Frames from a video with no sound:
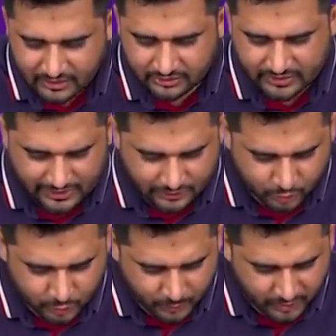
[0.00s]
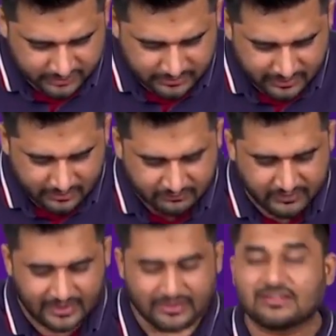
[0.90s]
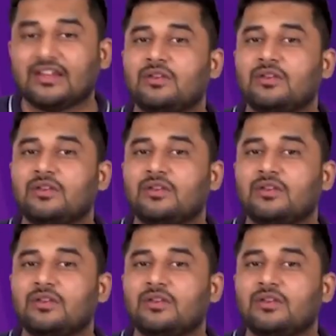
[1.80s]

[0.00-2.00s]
So there are two possible ways